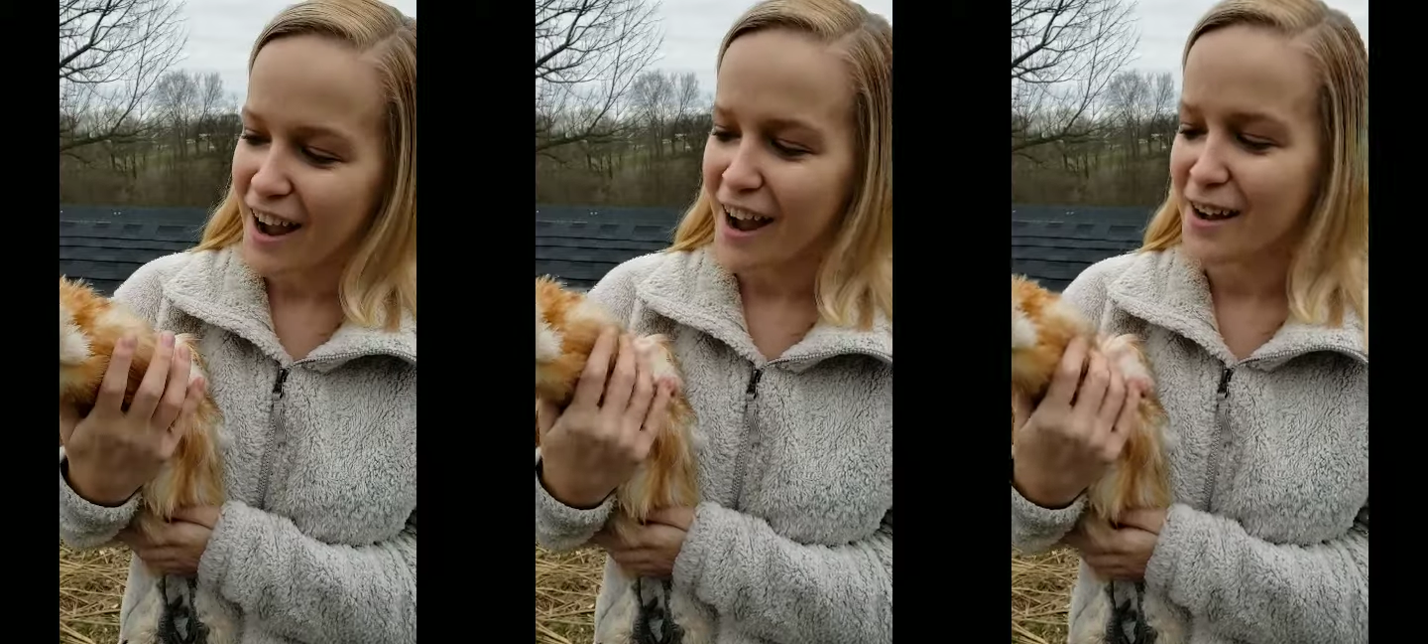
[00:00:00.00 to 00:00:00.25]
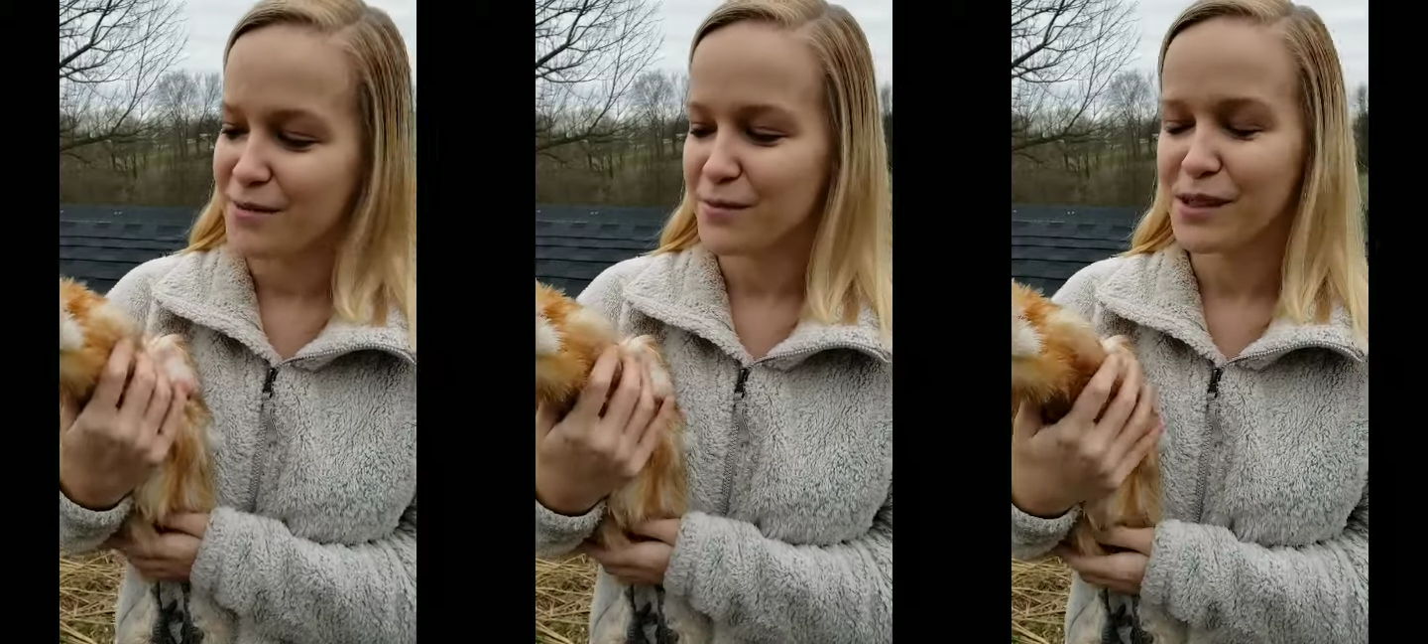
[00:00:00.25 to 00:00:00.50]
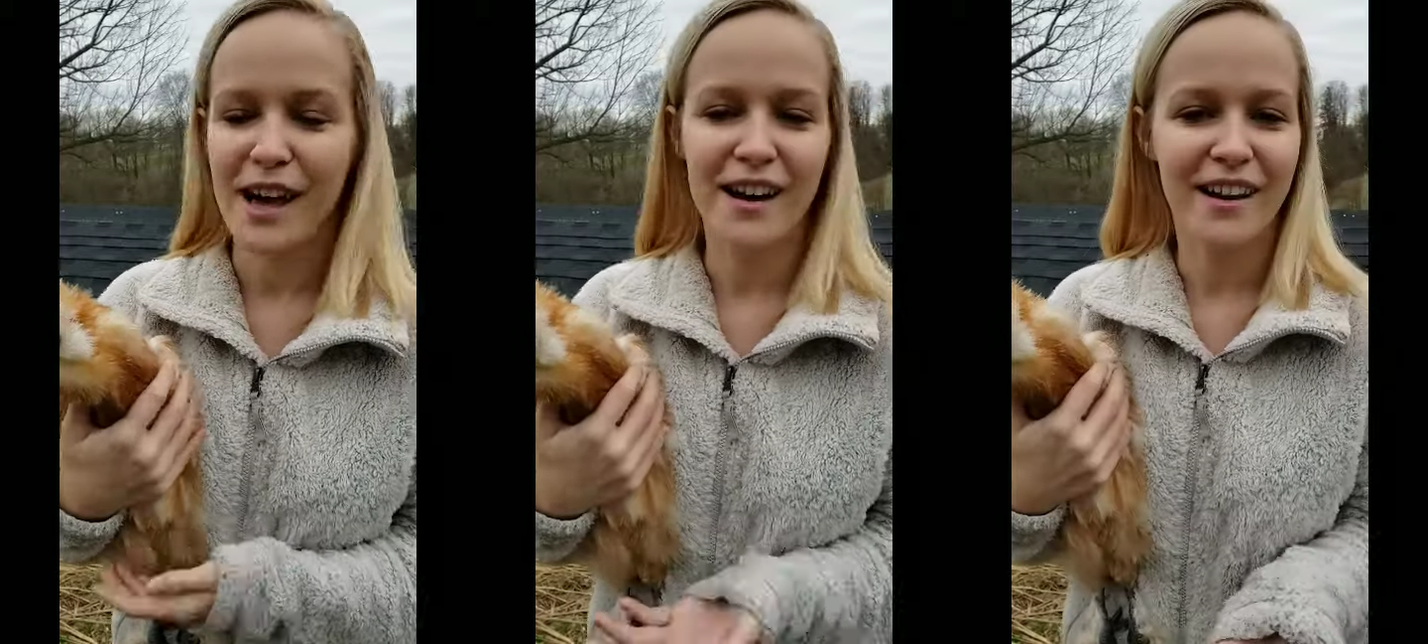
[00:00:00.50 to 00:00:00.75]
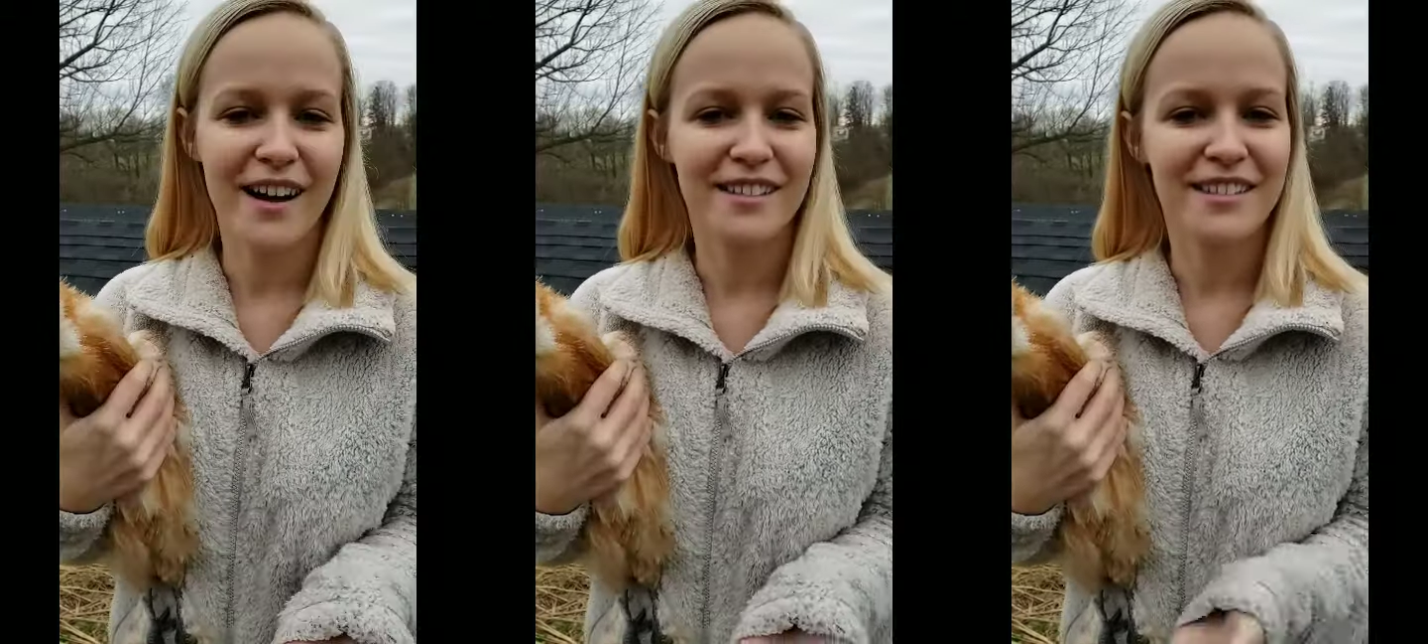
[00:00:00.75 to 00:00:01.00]
I'm glad
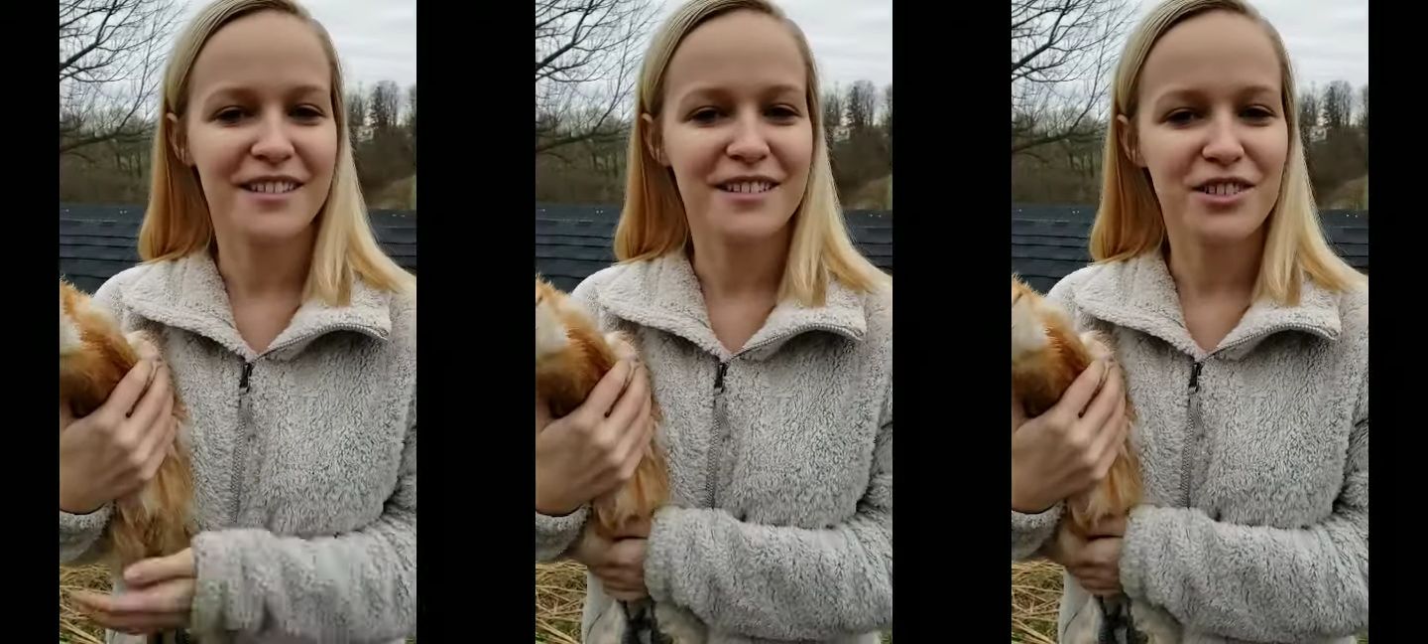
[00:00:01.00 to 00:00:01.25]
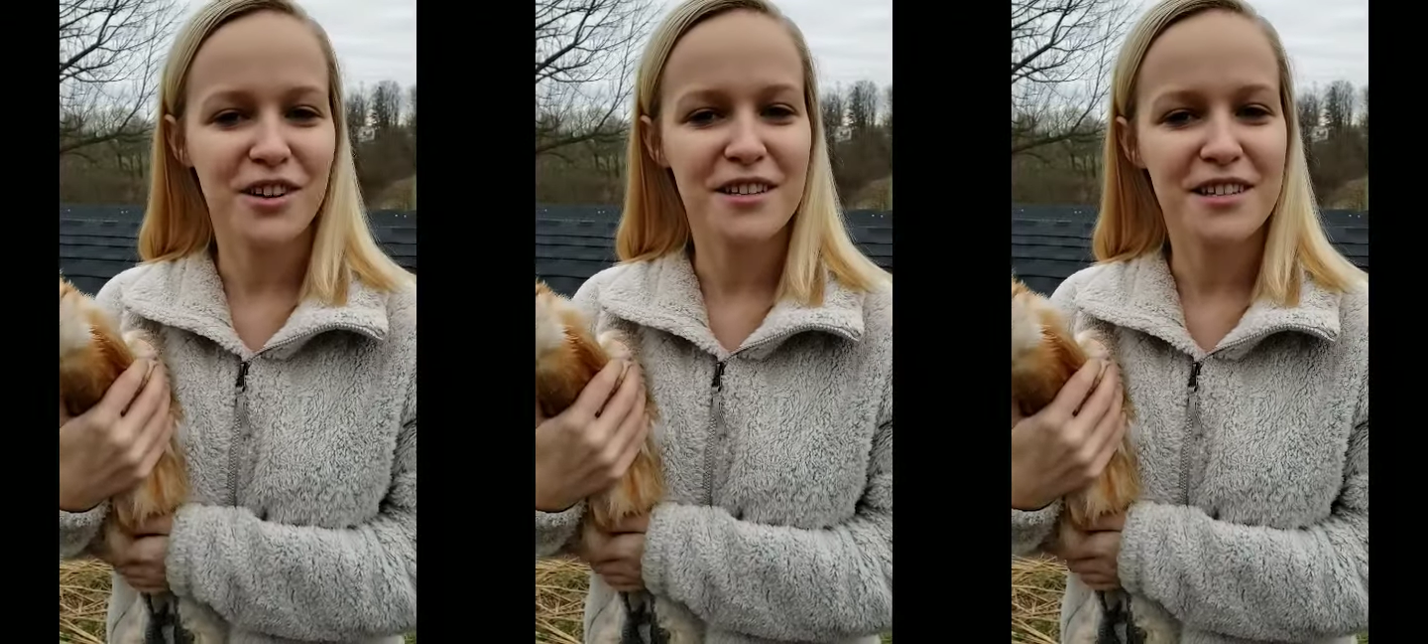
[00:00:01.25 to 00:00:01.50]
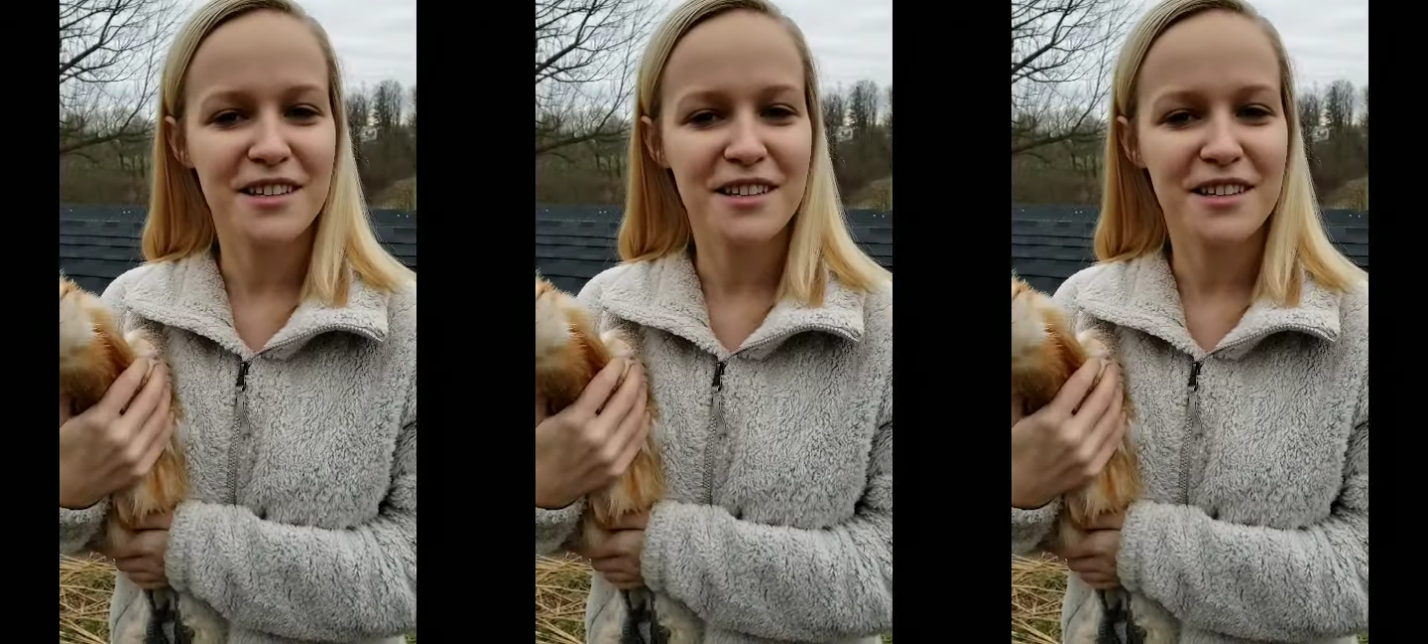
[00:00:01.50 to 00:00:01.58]
I got the chance